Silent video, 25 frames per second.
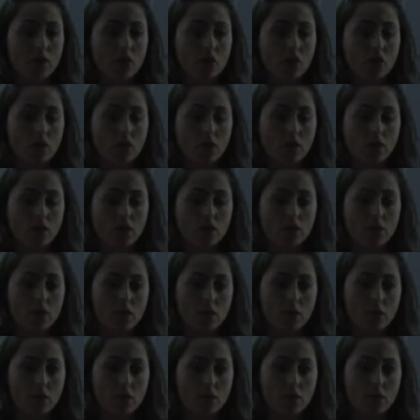just
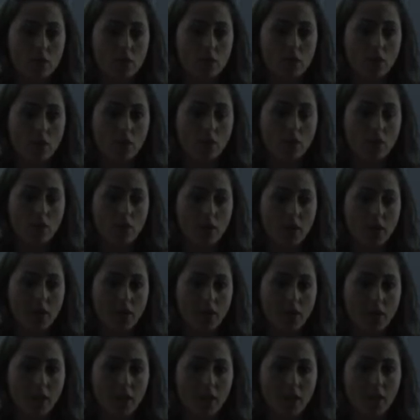
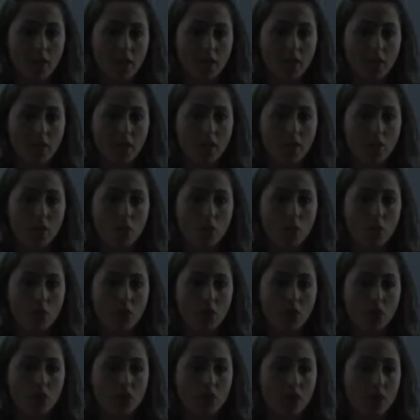breathing with
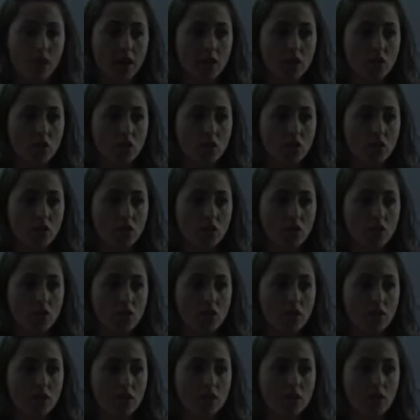your tension
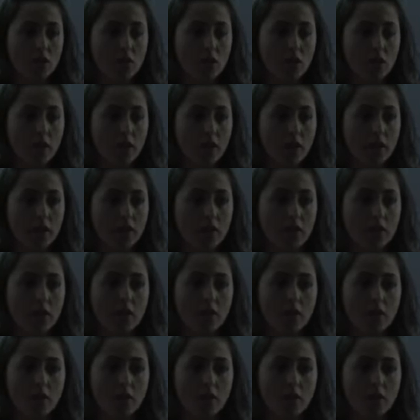is fine.